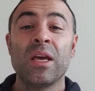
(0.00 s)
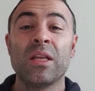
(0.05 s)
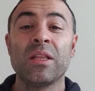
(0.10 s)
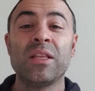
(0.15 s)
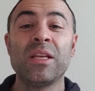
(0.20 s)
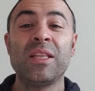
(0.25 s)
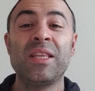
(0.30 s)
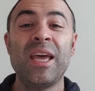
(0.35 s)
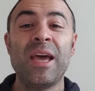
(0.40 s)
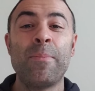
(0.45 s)

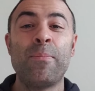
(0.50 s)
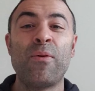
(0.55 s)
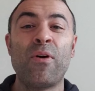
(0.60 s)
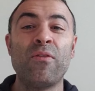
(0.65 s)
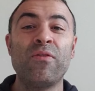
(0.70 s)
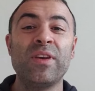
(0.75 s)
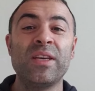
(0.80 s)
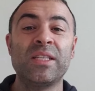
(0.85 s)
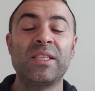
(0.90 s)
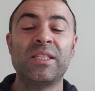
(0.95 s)
The depth
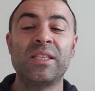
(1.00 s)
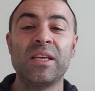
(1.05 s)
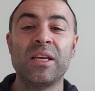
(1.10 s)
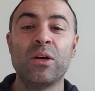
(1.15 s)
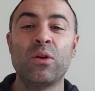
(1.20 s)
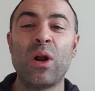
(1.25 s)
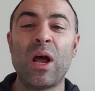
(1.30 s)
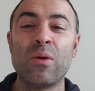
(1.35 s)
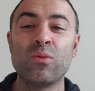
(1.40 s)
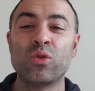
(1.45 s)
of his
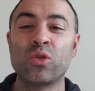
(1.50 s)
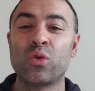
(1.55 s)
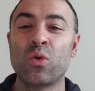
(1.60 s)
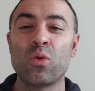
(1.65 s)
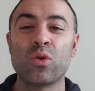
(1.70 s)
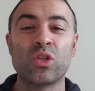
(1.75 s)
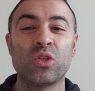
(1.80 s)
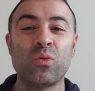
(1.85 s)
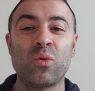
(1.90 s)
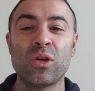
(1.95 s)
ground
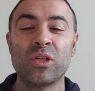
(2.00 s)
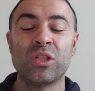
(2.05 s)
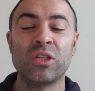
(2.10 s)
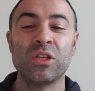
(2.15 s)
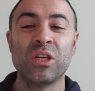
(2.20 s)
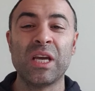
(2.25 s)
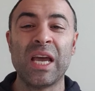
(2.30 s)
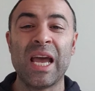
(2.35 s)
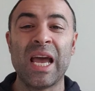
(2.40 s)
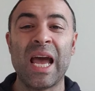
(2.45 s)
strokes was
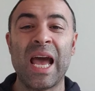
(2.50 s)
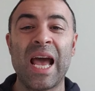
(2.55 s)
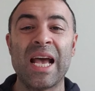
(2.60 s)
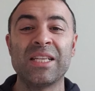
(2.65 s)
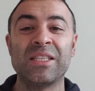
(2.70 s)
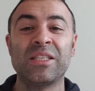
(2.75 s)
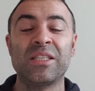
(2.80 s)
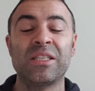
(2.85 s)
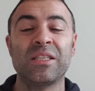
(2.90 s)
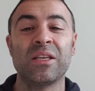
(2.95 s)

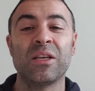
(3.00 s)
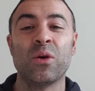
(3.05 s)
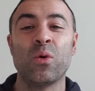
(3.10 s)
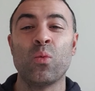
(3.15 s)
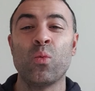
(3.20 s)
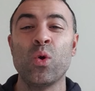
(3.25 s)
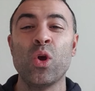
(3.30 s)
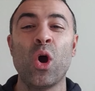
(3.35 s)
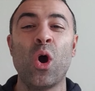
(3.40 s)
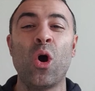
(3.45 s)
as
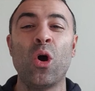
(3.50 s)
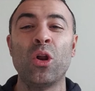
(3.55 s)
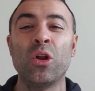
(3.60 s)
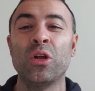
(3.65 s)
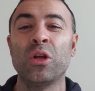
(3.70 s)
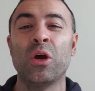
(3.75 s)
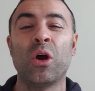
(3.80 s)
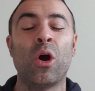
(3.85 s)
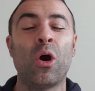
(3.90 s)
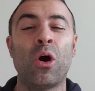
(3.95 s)
we
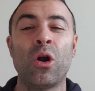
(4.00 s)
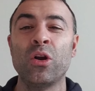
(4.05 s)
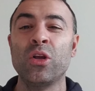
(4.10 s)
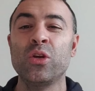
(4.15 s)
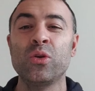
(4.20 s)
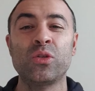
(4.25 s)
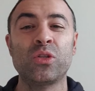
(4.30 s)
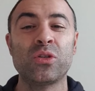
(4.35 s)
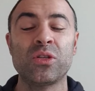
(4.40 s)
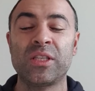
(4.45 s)
all are
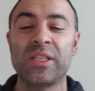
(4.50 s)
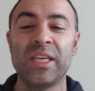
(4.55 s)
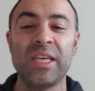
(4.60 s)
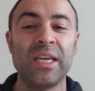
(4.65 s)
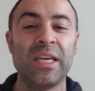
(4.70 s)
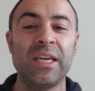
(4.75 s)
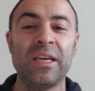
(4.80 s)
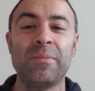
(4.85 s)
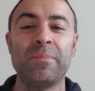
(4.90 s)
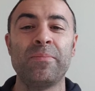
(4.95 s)
used to see
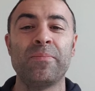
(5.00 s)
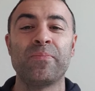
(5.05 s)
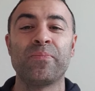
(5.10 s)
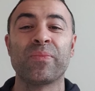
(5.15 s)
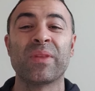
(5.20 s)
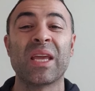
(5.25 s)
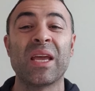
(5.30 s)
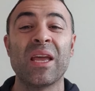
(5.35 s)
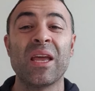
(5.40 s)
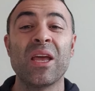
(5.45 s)
him
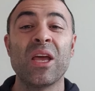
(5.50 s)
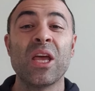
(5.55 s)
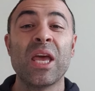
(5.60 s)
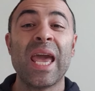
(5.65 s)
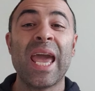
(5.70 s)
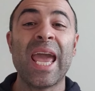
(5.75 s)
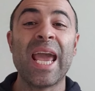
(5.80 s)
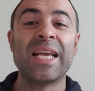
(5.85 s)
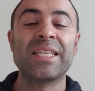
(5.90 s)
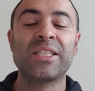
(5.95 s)

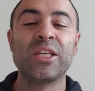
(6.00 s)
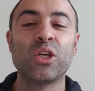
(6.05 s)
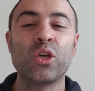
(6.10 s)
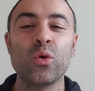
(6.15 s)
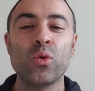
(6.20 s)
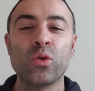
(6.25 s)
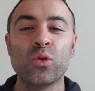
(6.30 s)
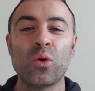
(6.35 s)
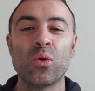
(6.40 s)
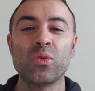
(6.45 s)

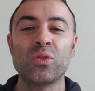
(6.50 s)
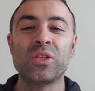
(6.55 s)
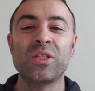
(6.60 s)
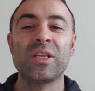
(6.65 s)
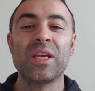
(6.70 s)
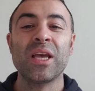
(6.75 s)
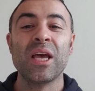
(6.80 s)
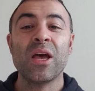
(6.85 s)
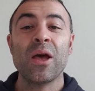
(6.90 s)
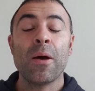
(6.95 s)
execute
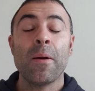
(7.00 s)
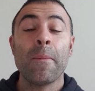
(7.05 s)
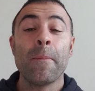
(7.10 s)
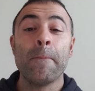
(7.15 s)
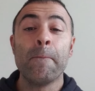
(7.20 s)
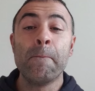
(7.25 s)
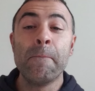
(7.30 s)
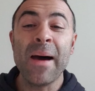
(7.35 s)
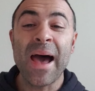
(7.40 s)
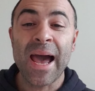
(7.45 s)
those
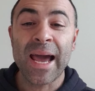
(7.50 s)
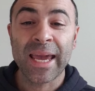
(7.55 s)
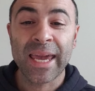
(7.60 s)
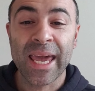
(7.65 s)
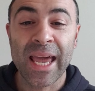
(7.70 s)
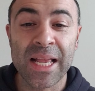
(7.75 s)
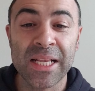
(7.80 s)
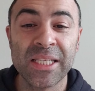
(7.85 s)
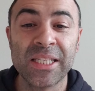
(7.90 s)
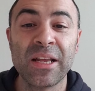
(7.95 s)

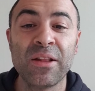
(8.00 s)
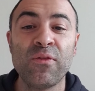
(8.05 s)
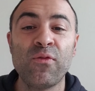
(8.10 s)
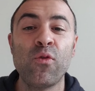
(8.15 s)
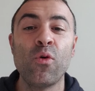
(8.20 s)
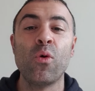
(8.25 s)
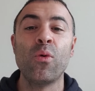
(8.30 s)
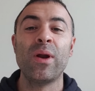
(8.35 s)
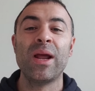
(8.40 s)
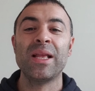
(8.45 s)
backhands and
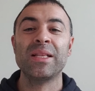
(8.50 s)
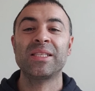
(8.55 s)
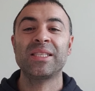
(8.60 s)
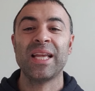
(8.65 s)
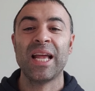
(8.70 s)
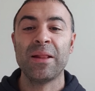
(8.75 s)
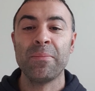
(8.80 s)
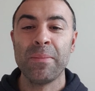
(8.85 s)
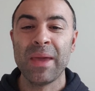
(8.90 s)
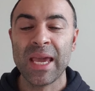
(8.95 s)
forehands
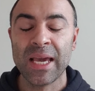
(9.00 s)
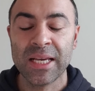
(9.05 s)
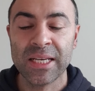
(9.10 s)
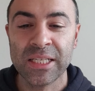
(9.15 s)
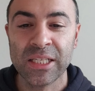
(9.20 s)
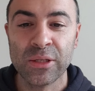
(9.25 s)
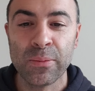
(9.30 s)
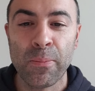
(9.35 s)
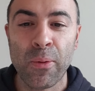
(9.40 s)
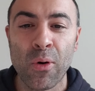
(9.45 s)
and make
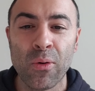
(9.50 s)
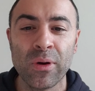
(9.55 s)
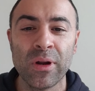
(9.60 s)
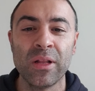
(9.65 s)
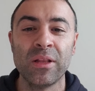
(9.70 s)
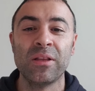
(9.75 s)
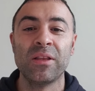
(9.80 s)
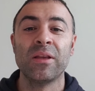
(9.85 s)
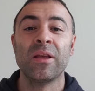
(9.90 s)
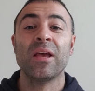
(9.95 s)
his
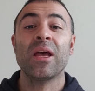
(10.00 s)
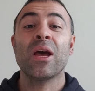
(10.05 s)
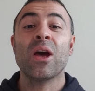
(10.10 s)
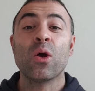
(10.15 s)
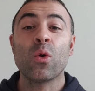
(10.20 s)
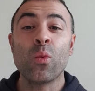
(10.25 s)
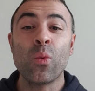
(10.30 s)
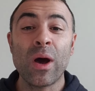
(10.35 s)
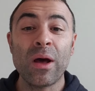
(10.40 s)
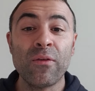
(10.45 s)
opponent
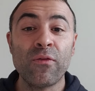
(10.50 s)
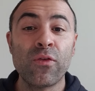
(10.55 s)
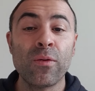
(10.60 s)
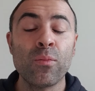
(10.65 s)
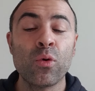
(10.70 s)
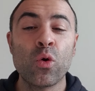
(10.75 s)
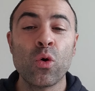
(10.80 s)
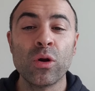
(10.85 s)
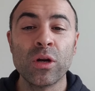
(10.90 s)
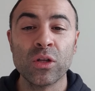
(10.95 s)
run from
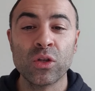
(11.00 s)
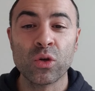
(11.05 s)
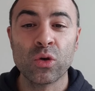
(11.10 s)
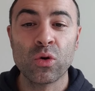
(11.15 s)
corner to